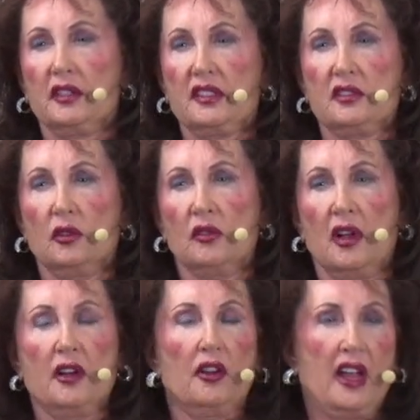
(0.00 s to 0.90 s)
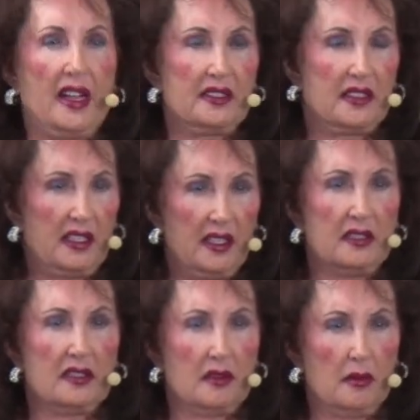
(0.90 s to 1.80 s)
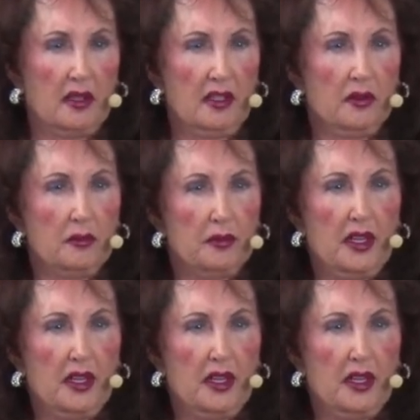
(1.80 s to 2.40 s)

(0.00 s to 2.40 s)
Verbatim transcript: is no longer asking and so, you know,